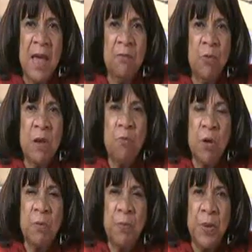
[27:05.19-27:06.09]
and we
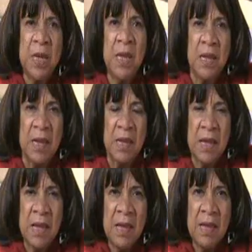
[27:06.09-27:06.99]
will be
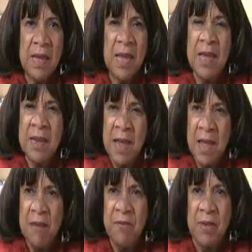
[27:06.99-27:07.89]
in
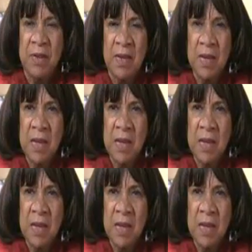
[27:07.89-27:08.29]
heaven.